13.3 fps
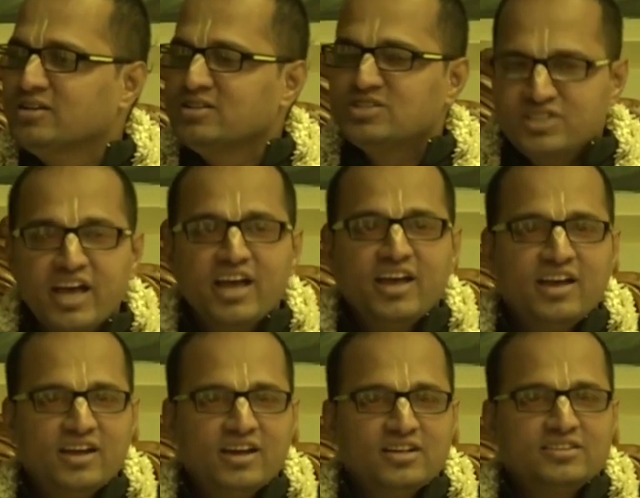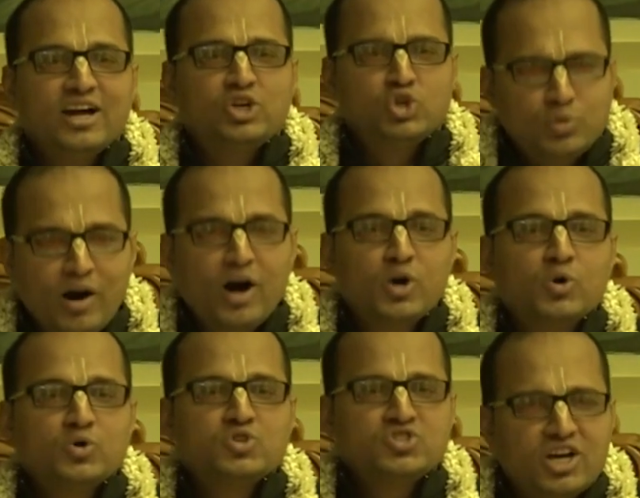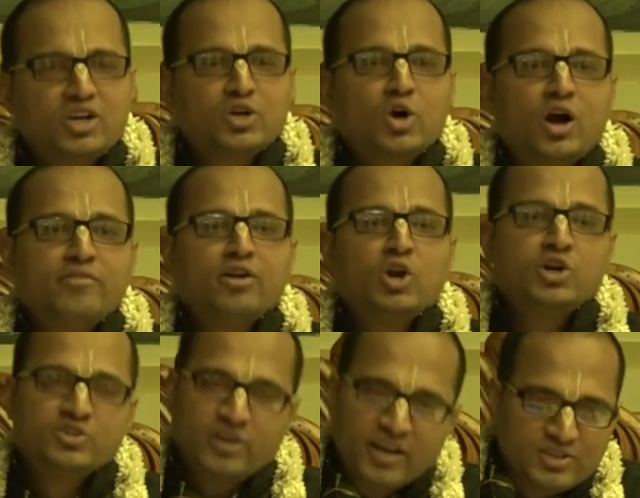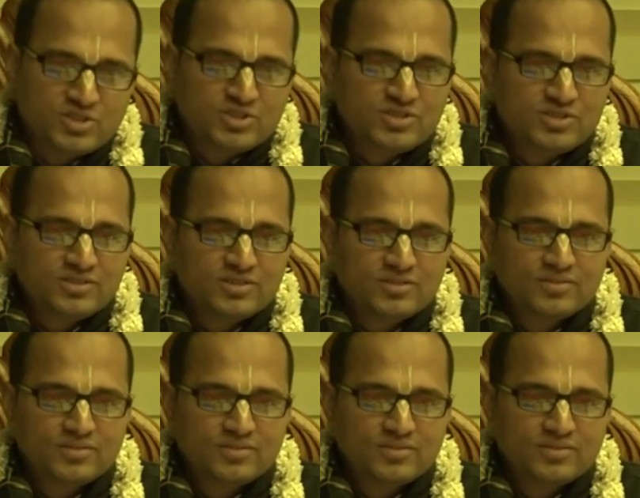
say that tomorrow sun God will not rise.